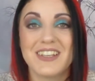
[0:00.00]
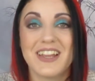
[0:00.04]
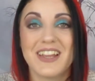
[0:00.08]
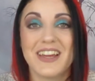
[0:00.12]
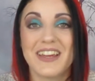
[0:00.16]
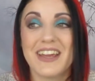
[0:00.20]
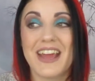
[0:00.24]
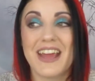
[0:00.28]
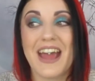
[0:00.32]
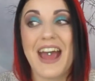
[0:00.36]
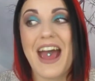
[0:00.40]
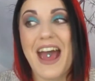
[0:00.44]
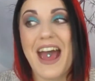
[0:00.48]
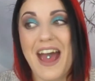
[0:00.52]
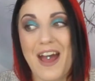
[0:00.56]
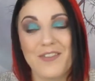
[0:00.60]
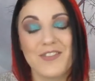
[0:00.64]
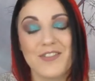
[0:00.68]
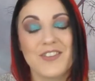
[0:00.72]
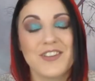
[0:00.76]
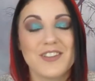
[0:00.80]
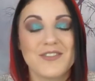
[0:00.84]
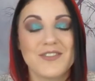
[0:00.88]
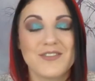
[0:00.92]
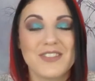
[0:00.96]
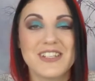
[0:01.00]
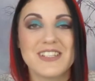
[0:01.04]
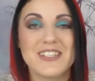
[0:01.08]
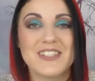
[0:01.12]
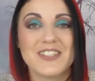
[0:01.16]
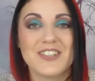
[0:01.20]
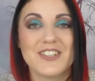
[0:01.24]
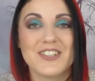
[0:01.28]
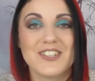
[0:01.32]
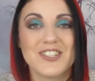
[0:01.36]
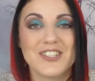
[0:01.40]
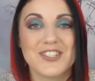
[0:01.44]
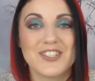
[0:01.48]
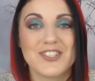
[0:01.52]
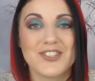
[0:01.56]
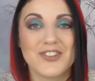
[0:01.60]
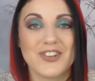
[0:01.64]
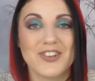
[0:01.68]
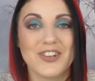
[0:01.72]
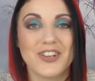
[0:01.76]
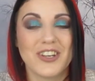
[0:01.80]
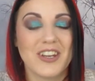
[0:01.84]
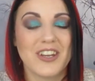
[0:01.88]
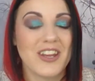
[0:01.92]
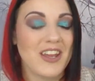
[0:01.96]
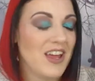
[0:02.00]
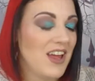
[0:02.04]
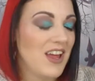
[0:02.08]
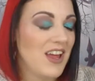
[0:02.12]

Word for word: like after the research is done.